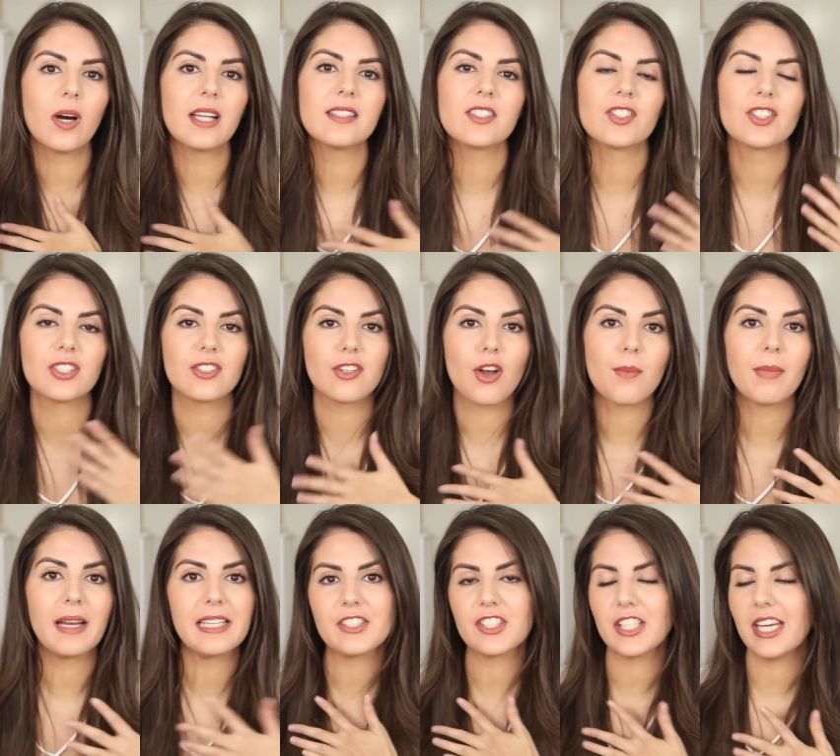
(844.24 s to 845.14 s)
once just
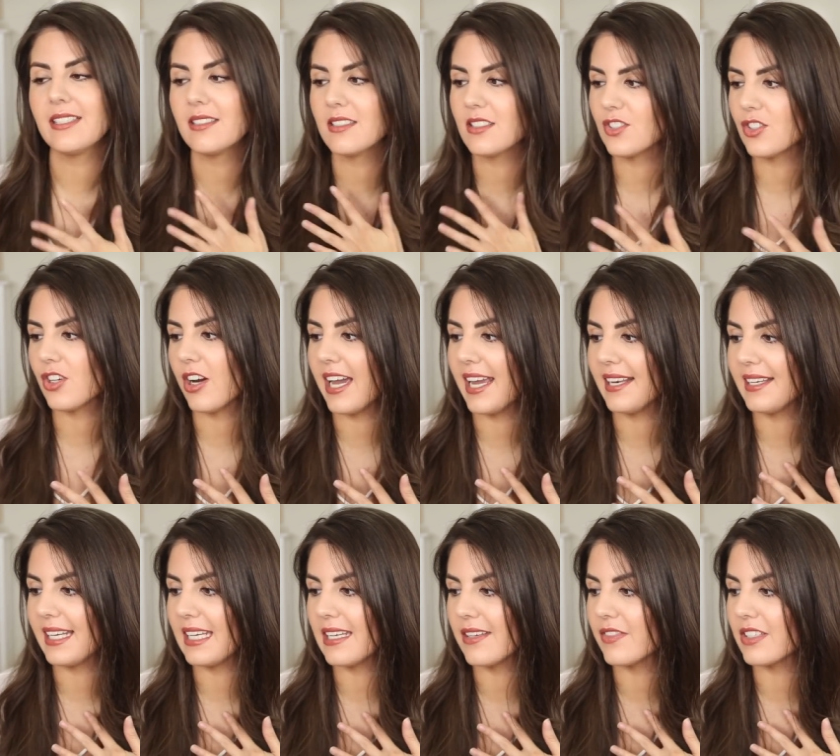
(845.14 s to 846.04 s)
on my chest to try
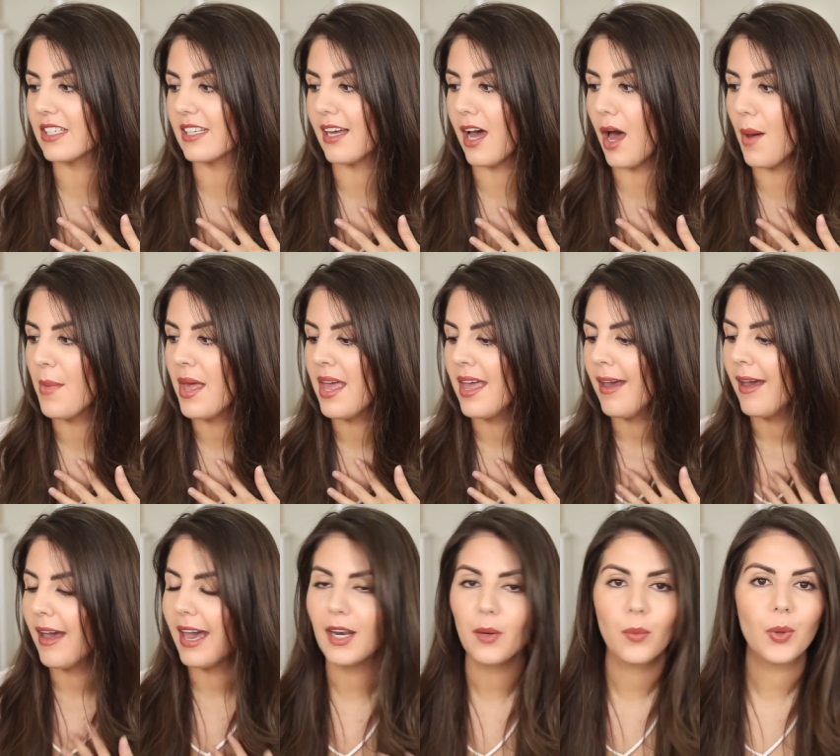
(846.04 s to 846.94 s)
and even it up.
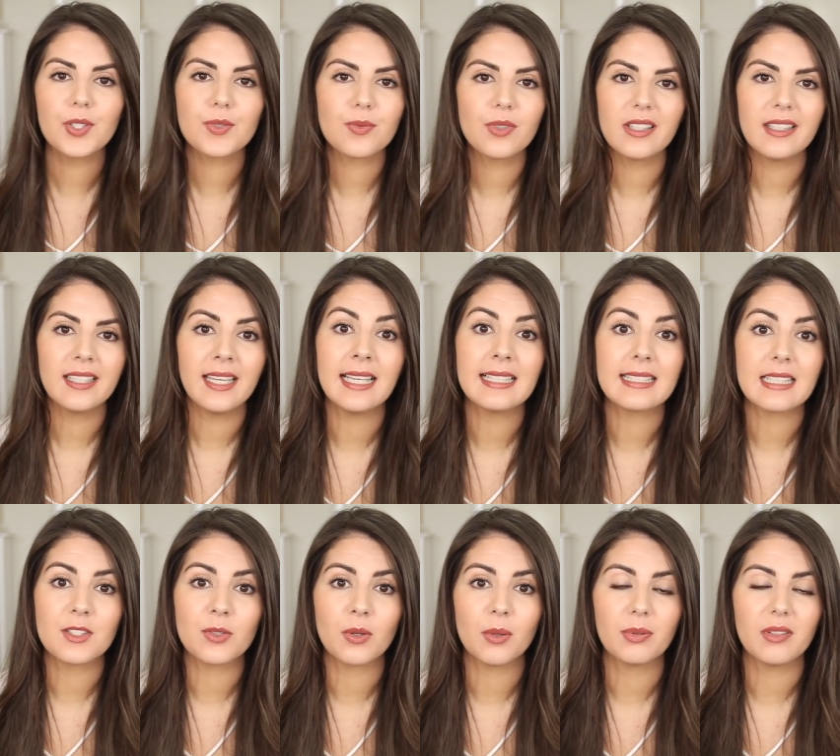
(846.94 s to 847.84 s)
And it was really
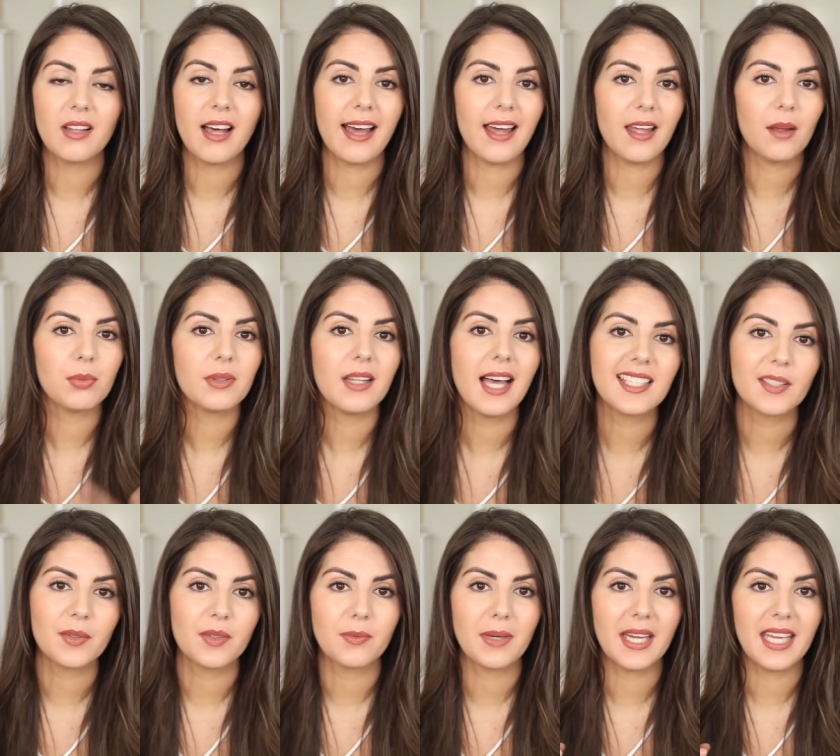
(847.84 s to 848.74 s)
easy to apply. I
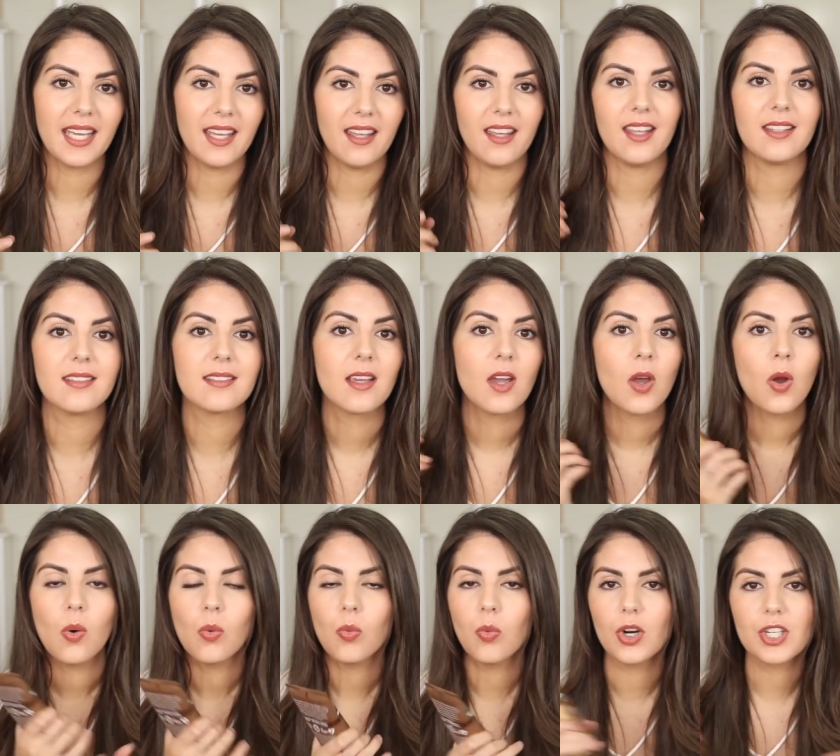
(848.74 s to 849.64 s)
applied it with my hands,
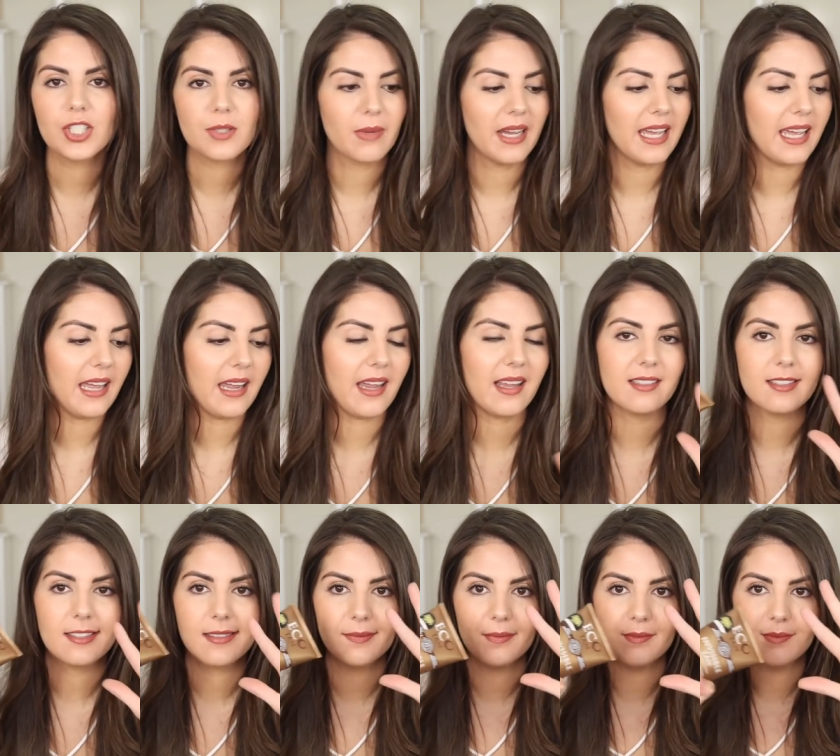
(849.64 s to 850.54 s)
washed my
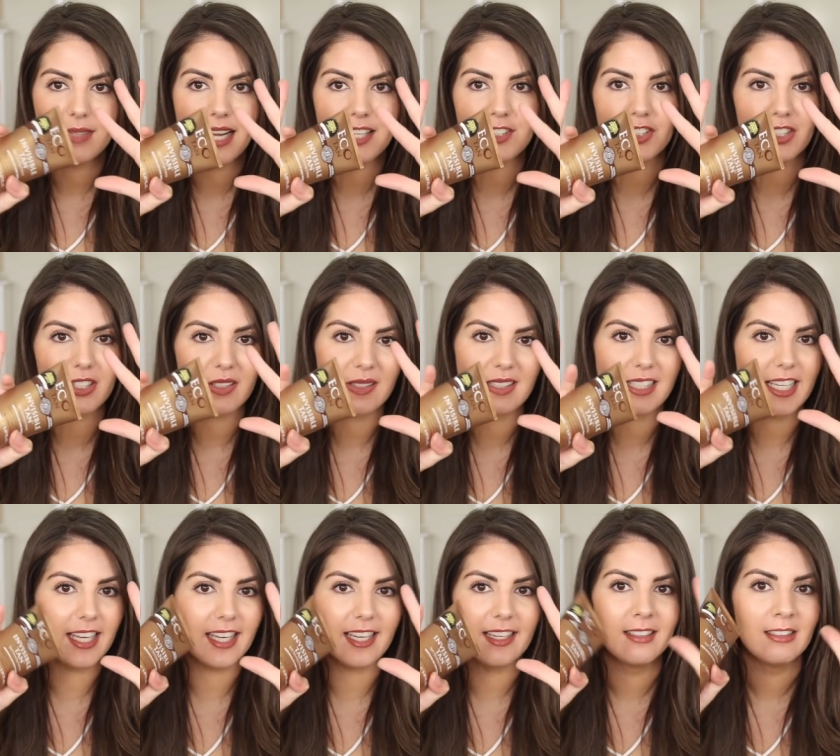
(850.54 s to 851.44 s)
hands, as you can
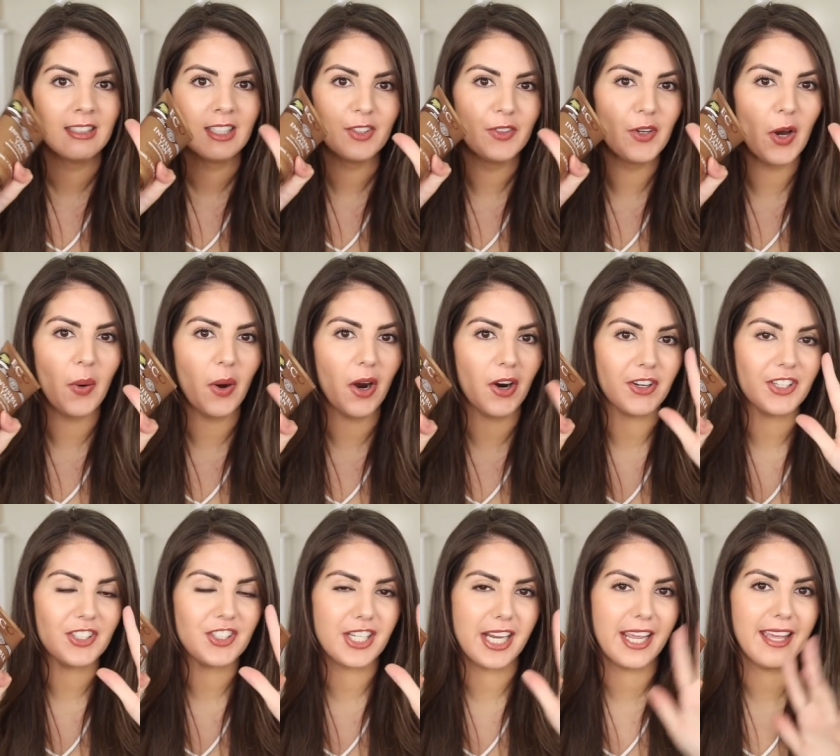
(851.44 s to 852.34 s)
see, no
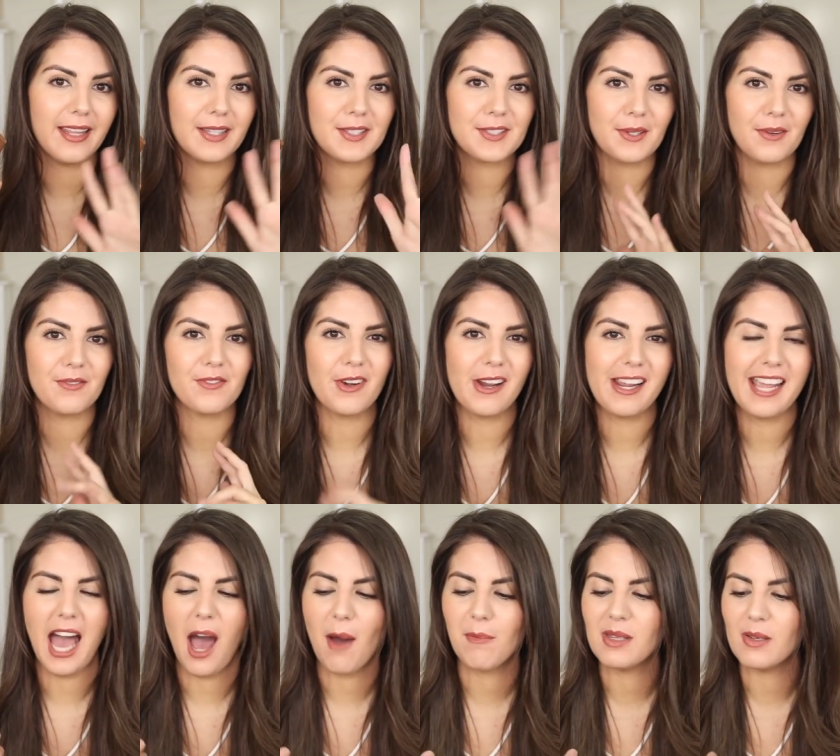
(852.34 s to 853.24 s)
orange hands. So I'm very
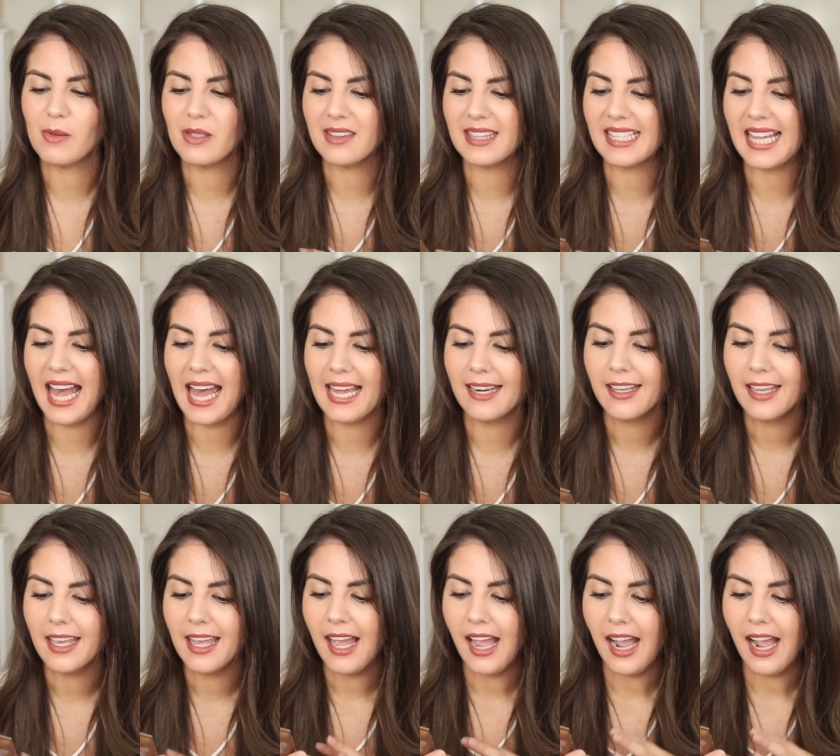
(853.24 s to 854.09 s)
happy with that.